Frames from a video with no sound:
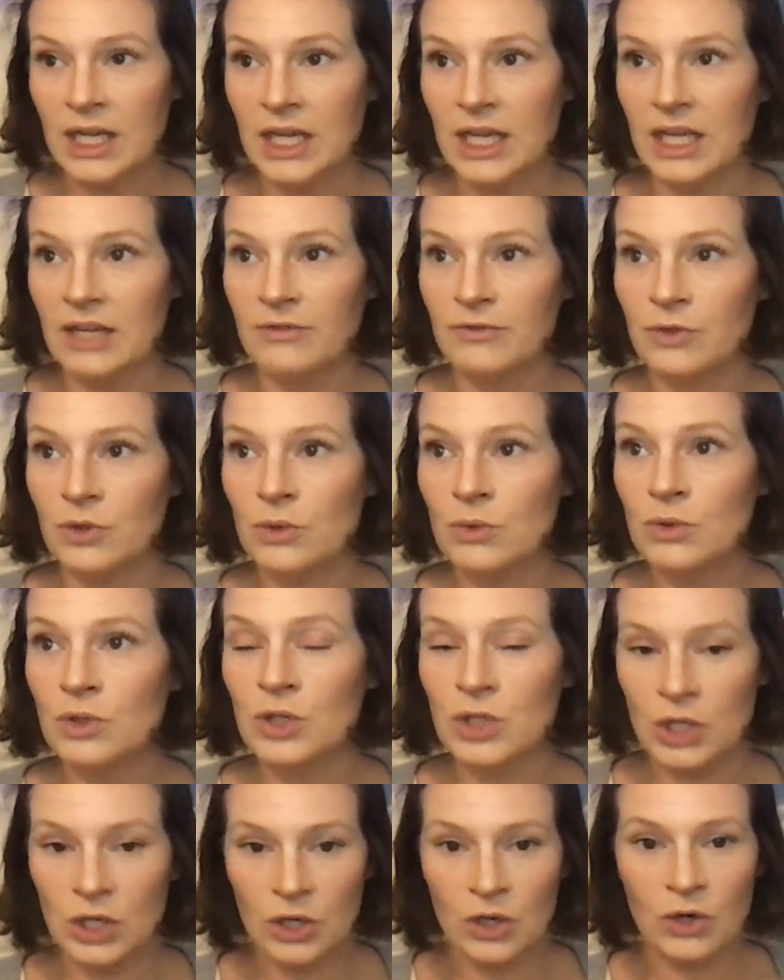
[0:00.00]
if you
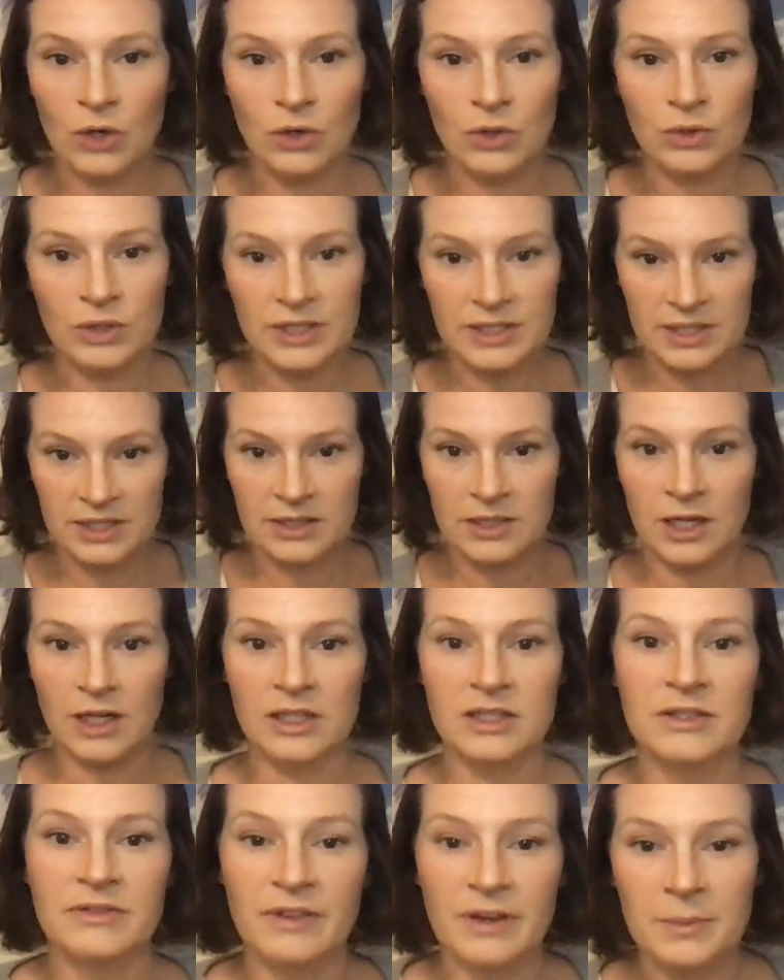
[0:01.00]
know let's talk
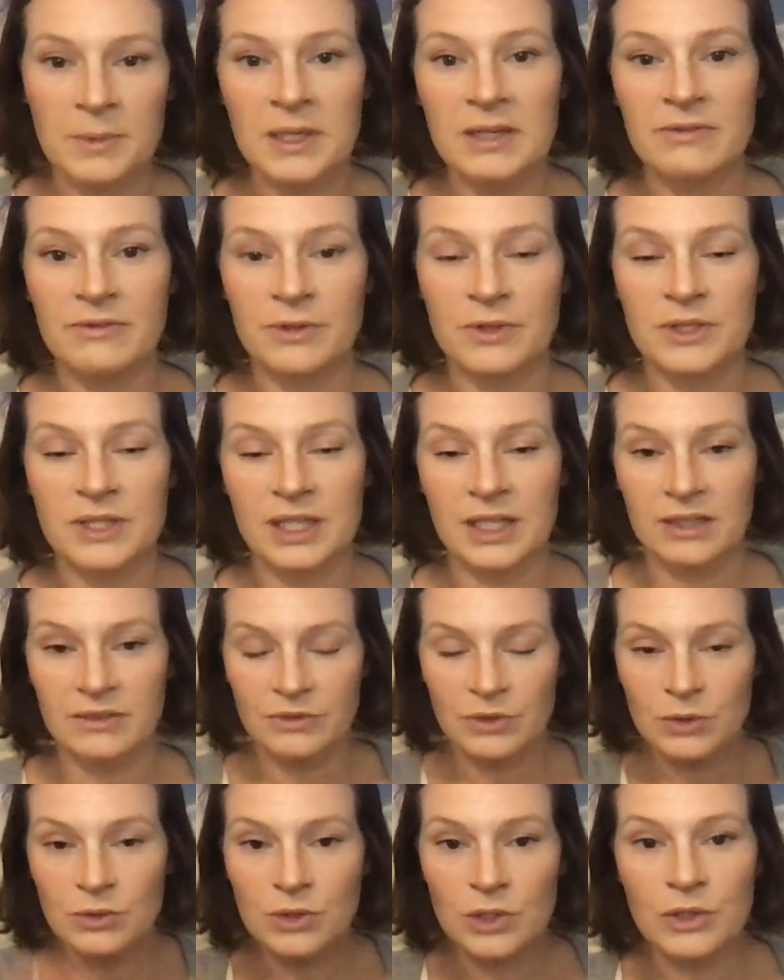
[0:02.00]
to feminine for a second if
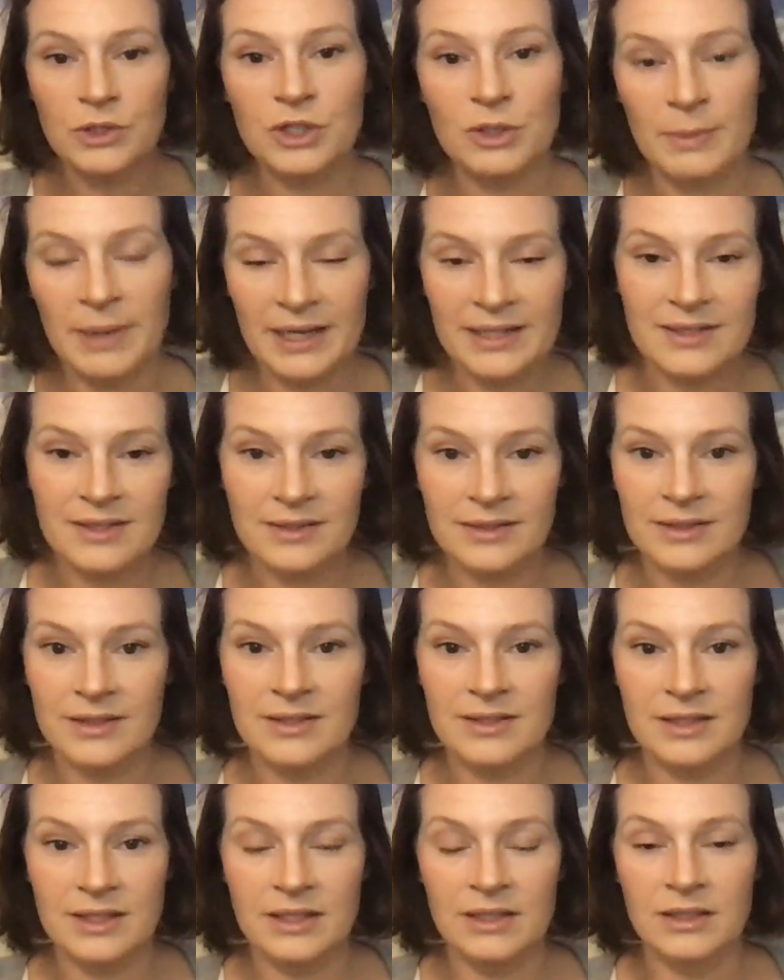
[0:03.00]
you know your masculine
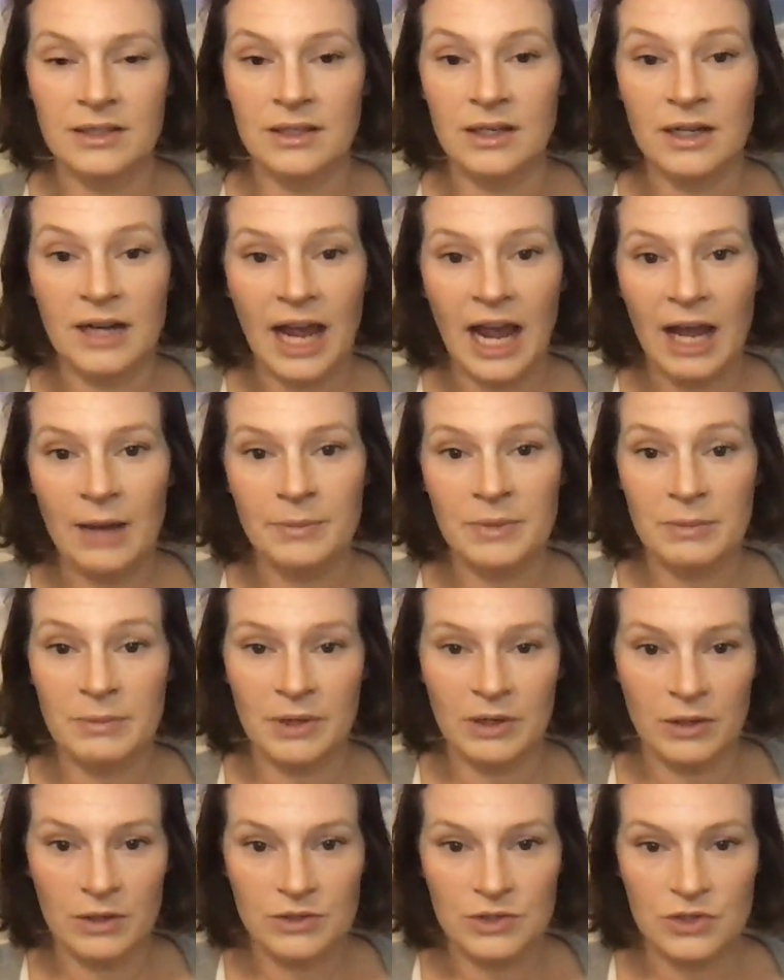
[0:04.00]
is in an unhappy
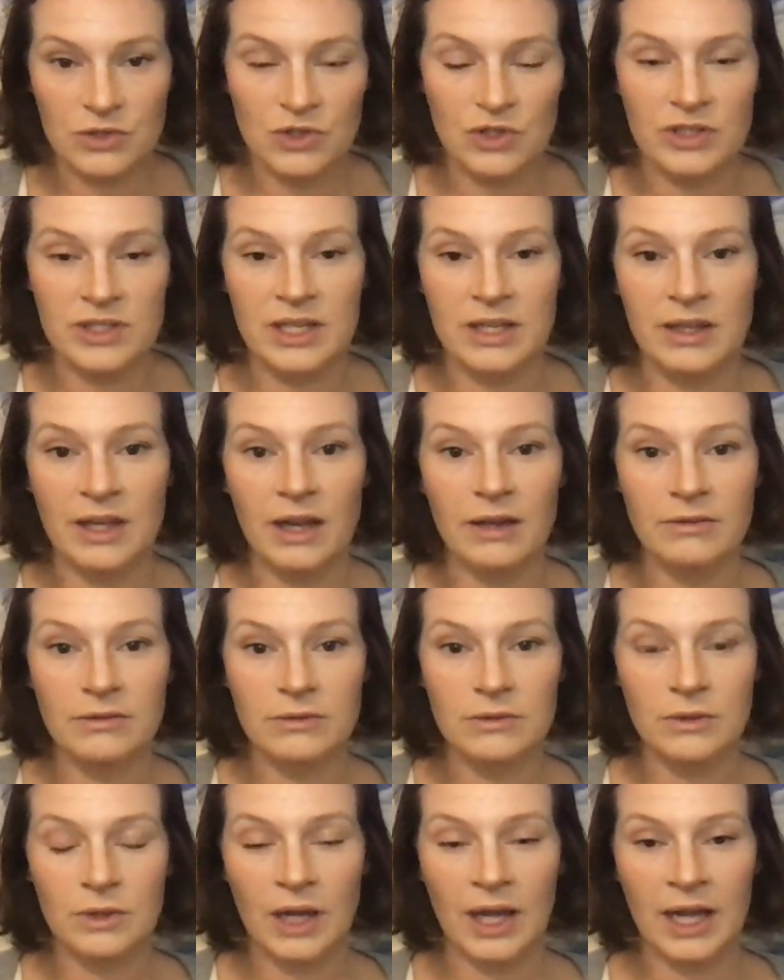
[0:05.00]
marriage let's just say that
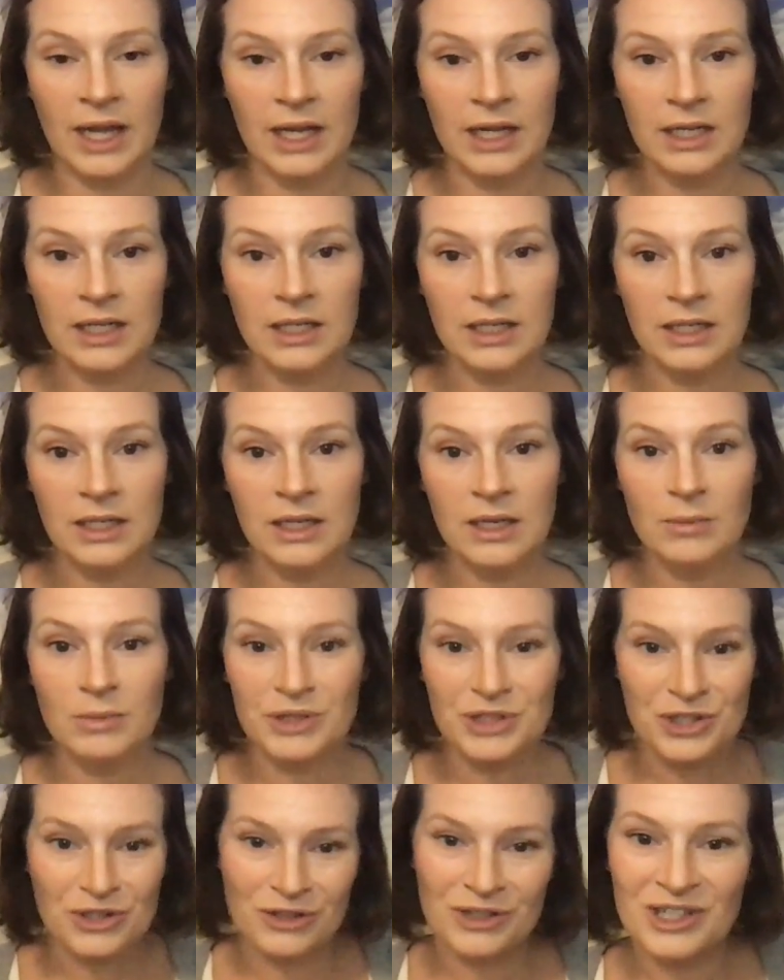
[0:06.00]
okay
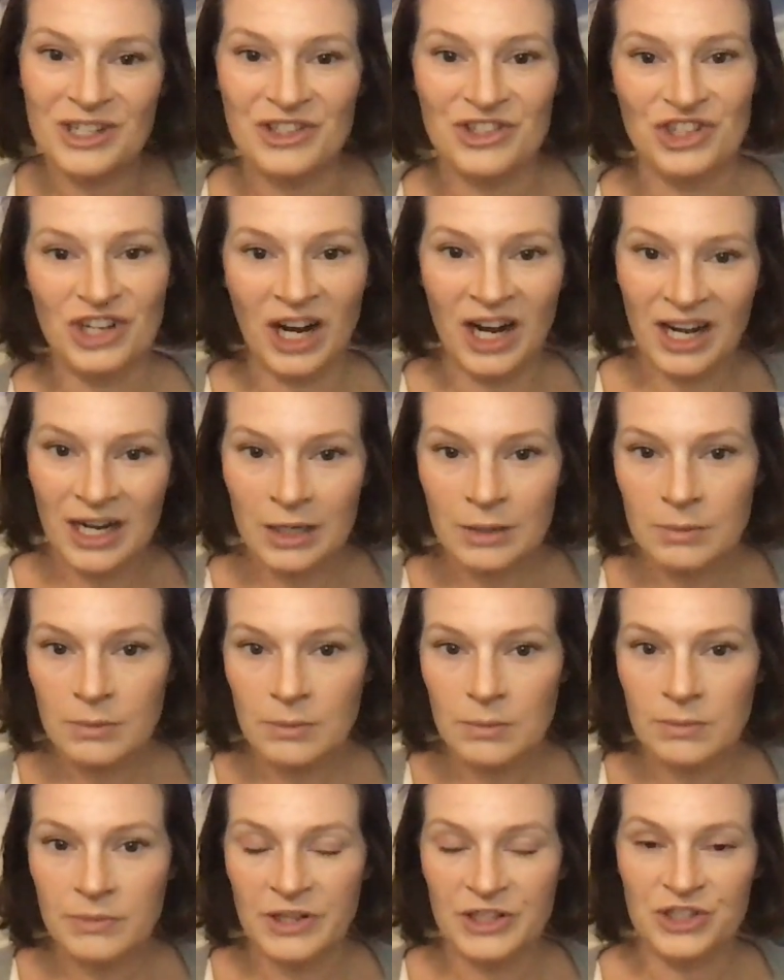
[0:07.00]
but you're in a job
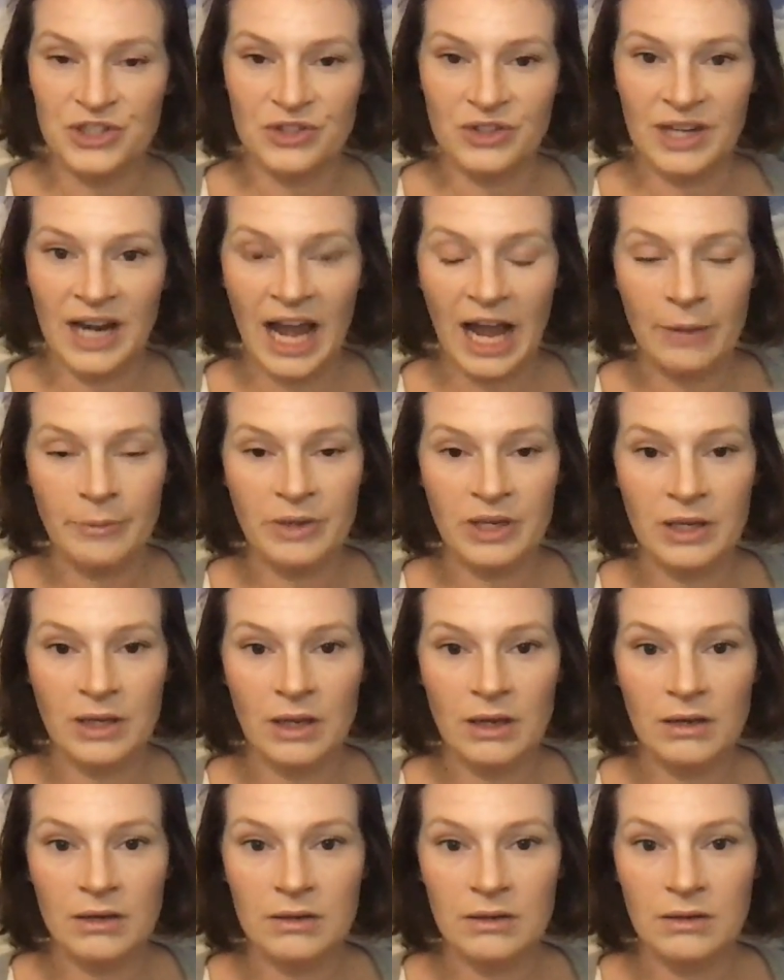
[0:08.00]
that you're unhappy in